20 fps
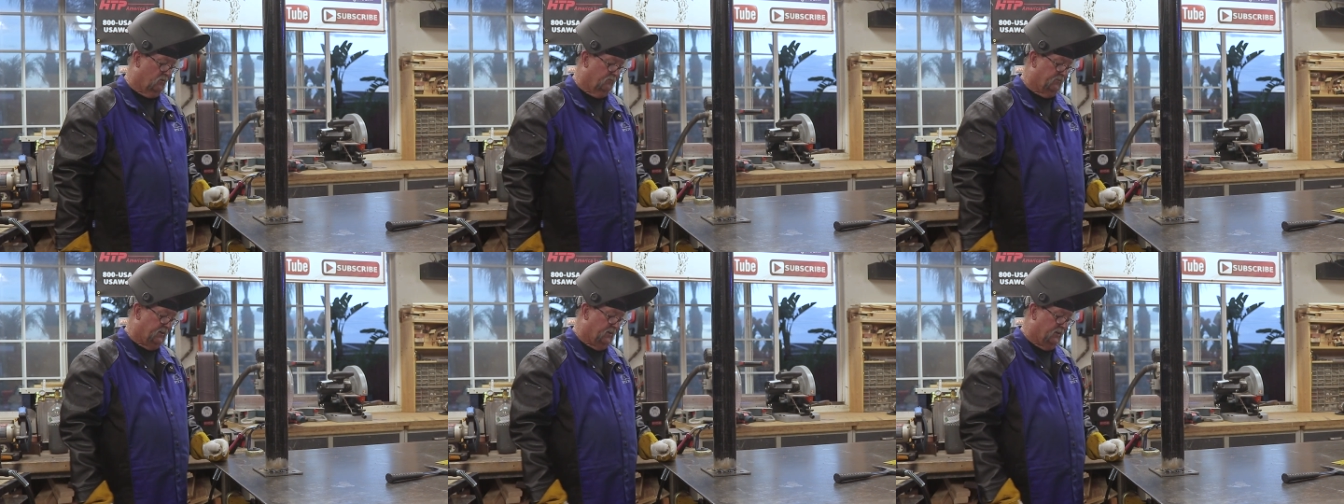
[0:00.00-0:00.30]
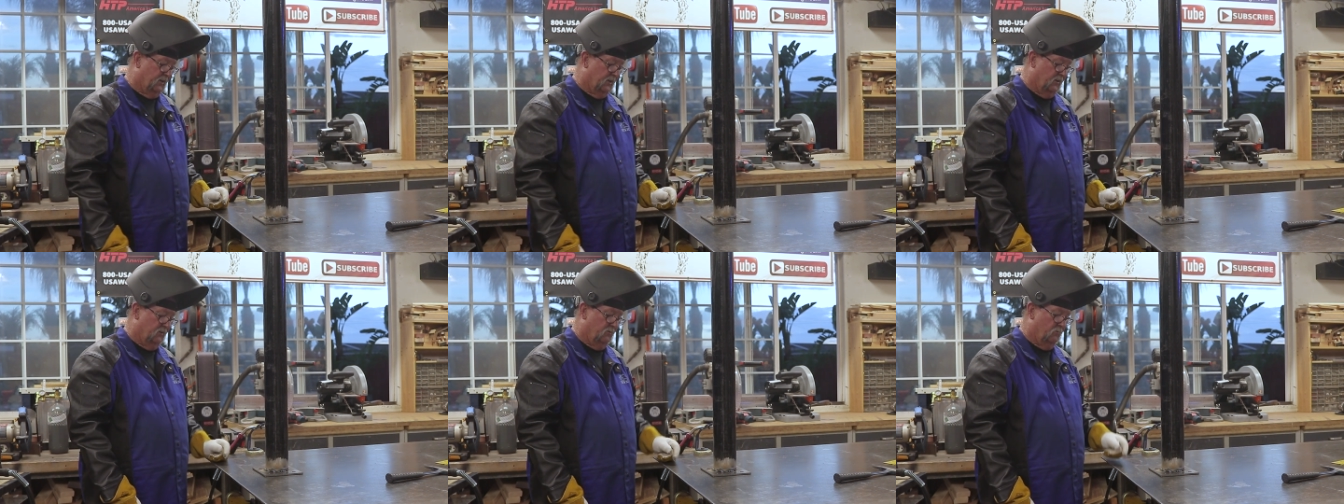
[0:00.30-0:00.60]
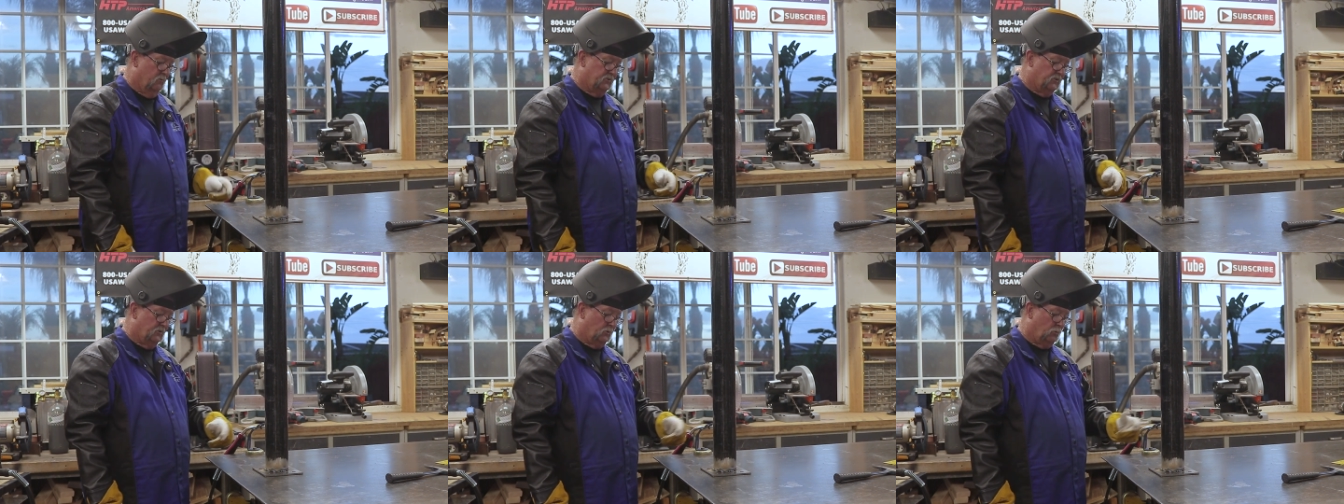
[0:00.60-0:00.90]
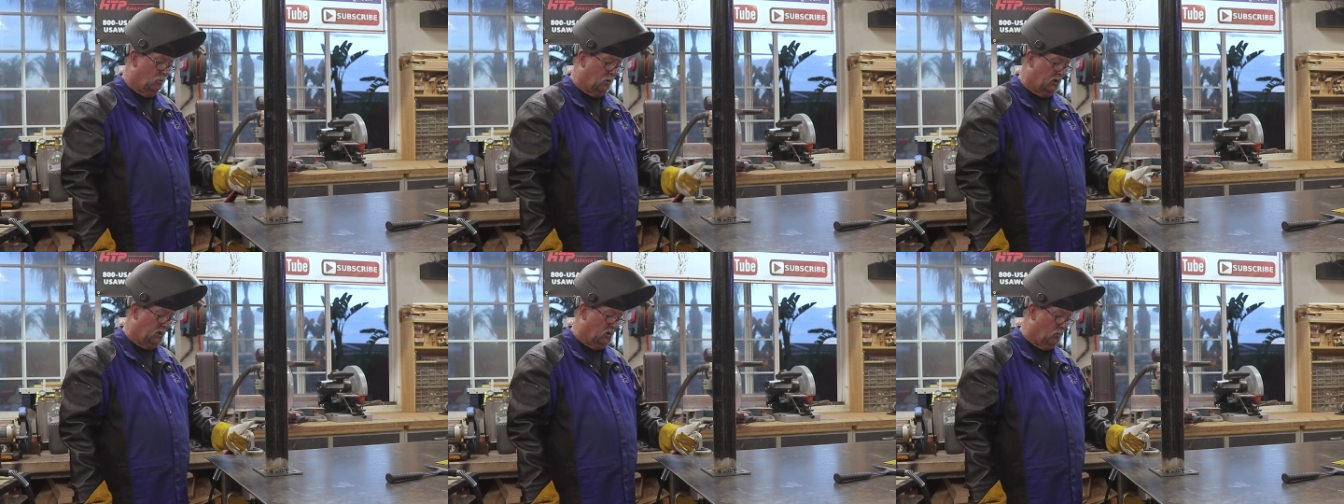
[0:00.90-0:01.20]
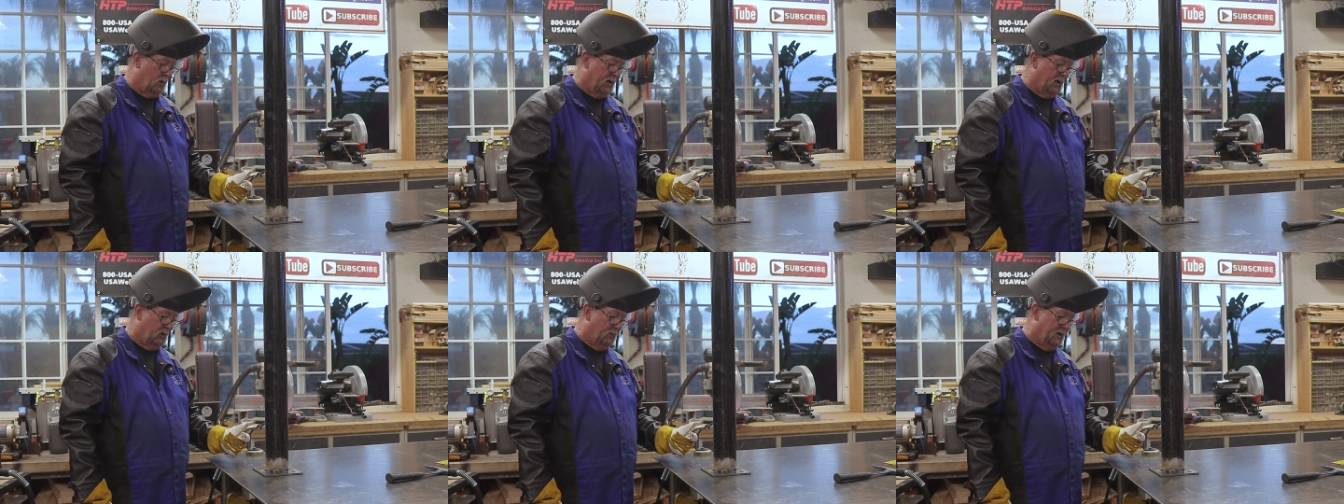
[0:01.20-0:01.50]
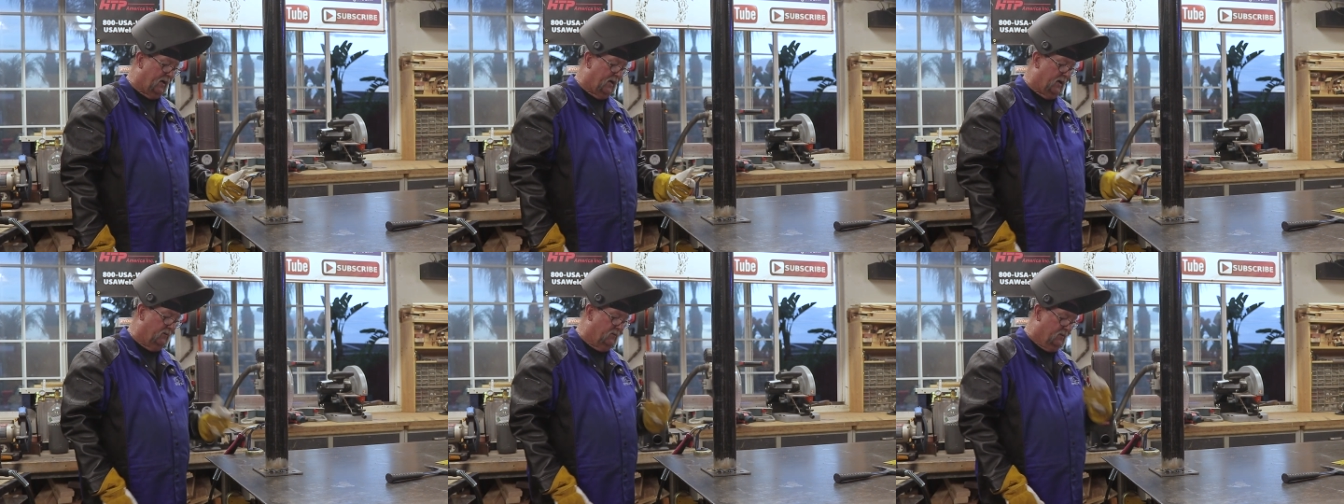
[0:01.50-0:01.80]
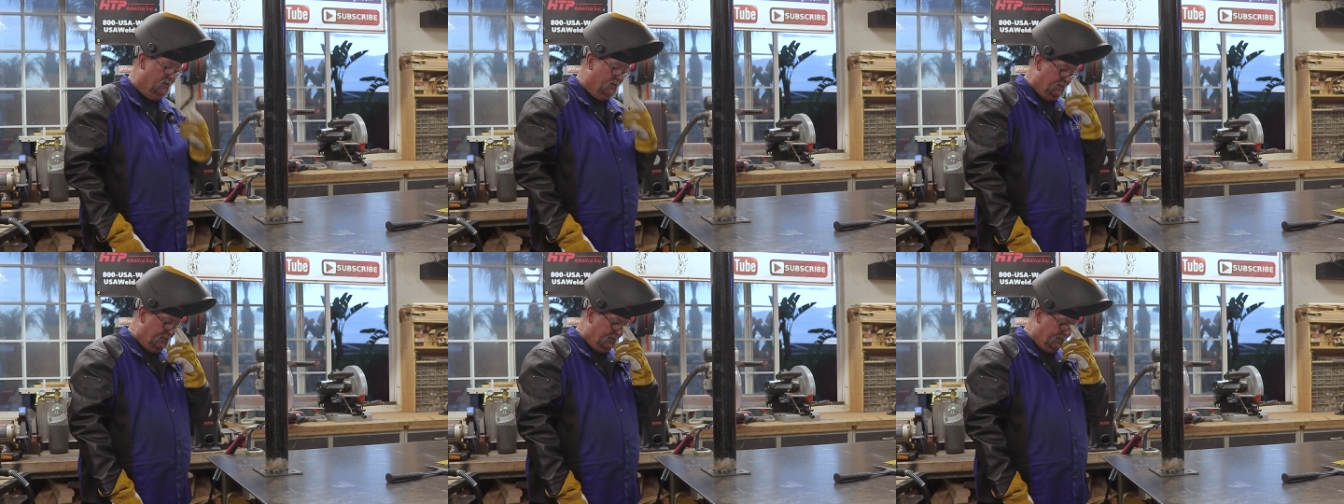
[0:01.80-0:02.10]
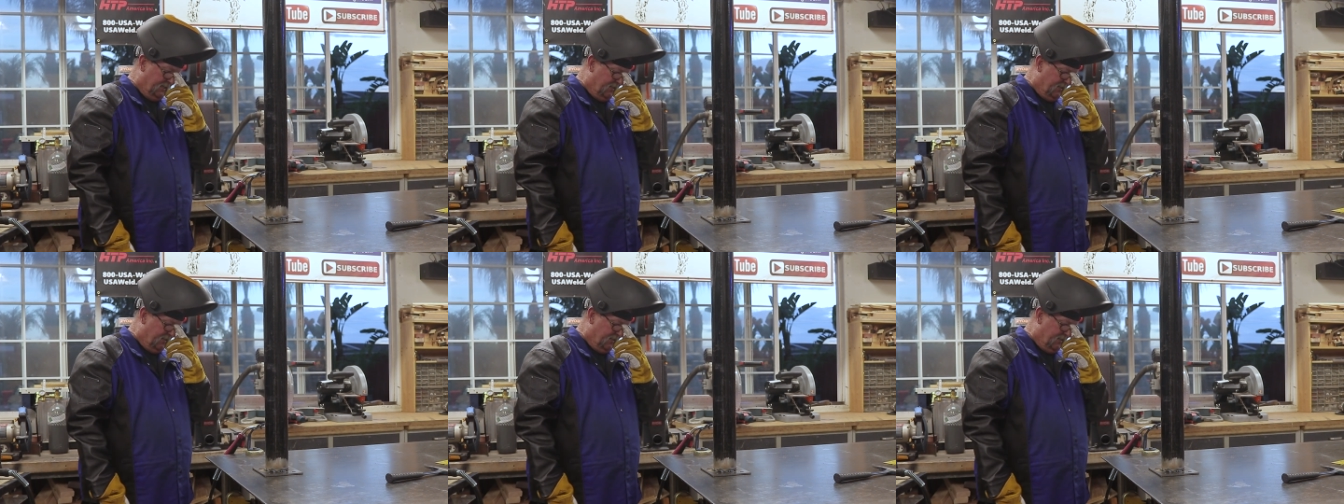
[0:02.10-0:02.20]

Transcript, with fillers: over here, which work our way around.